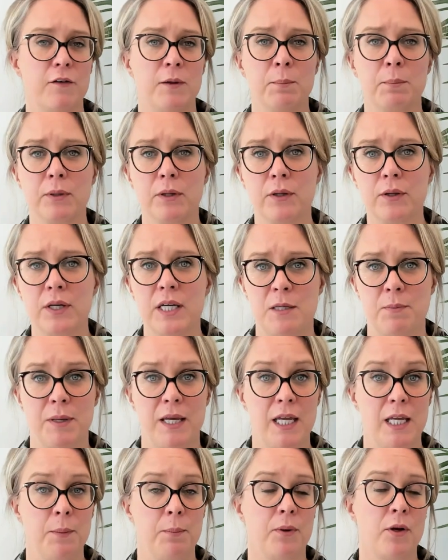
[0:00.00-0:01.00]
employed
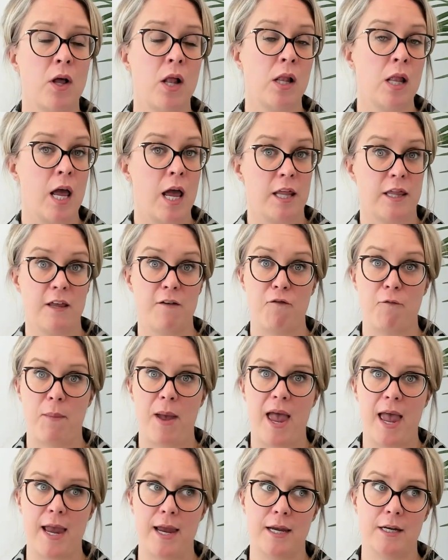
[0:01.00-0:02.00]
people. They've
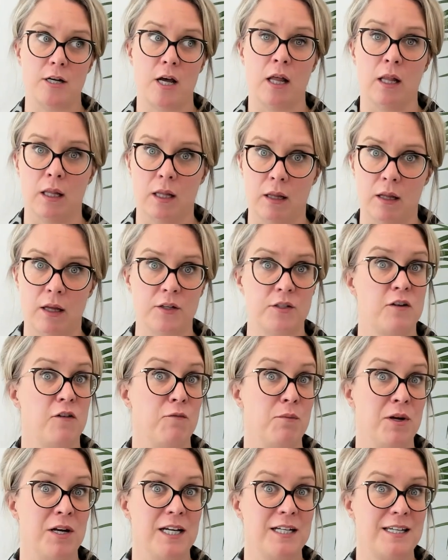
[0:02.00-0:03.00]
paid a lot
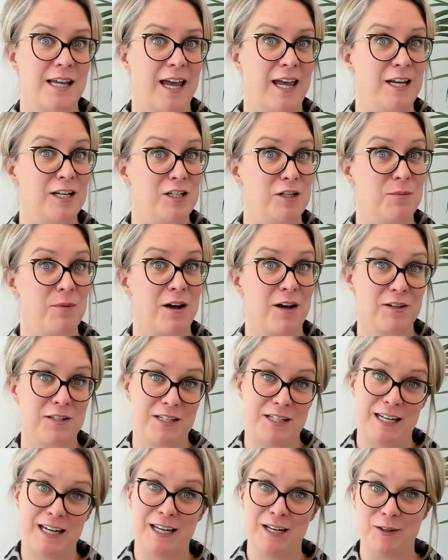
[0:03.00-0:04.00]
of money to
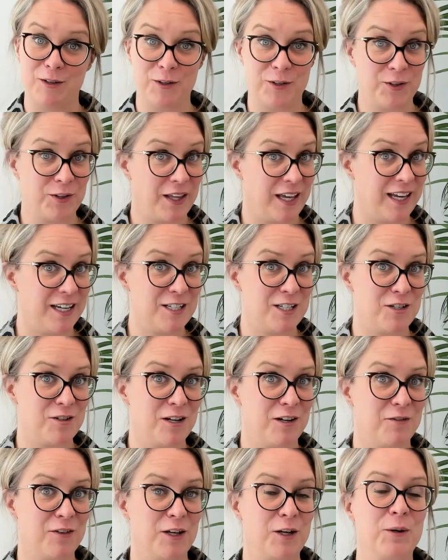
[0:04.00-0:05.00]
HMRC and all the
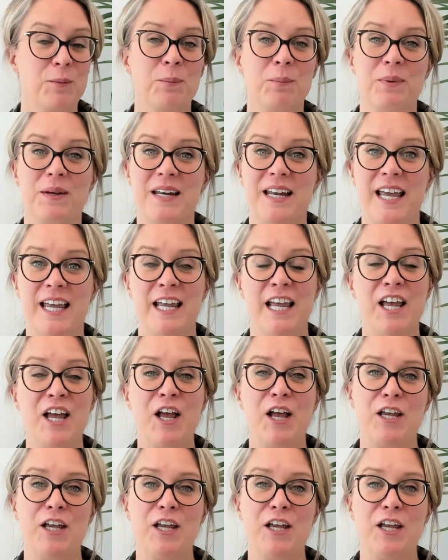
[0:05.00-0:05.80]
history of the company.